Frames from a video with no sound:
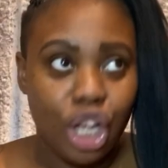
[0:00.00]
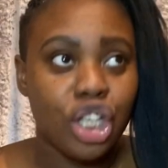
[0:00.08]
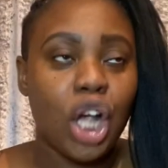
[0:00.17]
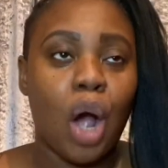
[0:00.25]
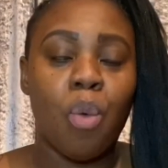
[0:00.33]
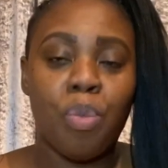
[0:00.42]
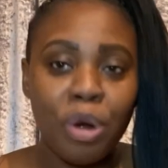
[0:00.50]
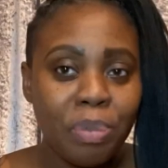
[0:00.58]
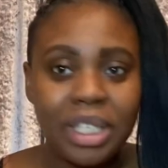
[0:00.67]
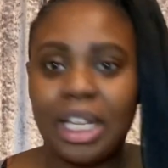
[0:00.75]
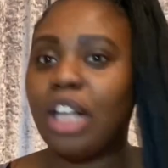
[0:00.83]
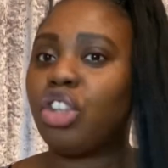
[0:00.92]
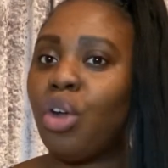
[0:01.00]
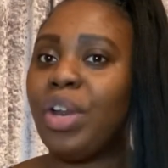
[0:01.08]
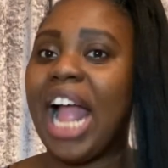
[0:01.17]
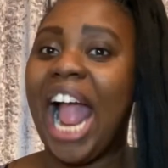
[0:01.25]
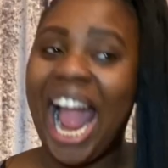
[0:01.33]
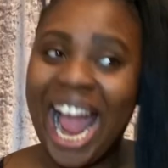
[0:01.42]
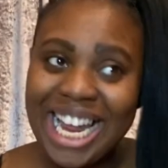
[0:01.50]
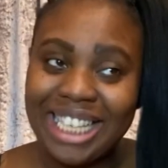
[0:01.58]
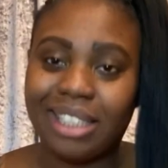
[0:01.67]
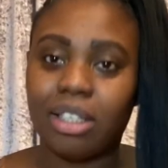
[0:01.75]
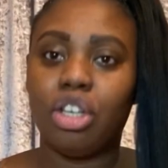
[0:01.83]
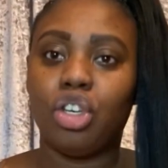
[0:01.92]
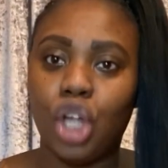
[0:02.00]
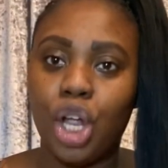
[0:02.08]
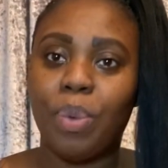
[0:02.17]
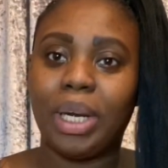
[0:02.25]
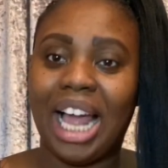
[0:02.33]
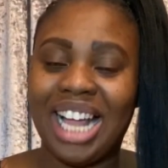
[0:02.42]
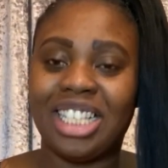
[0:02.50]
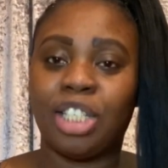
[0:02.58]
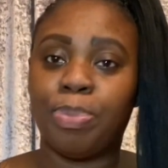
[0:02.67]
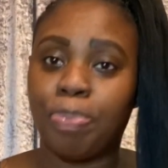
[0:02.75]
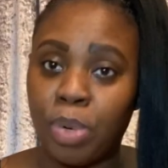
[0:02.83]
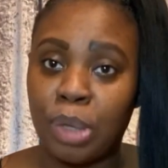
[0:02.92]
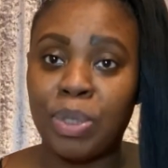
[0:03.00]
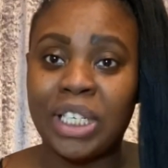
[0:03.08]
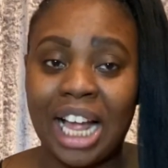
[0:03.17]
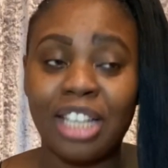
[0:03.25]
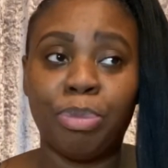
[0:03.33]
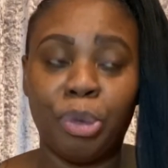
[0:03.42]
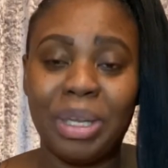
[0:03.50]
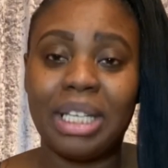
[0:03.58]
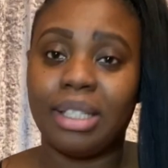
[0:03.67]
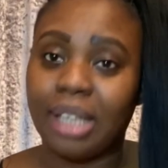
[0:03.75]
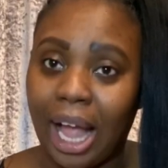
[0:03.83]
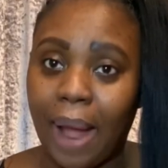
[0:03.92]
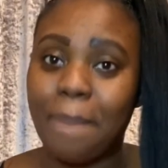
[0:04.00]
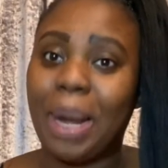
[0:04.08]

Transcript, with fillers: So I will probably say I don't hate no one at this precise moment in time,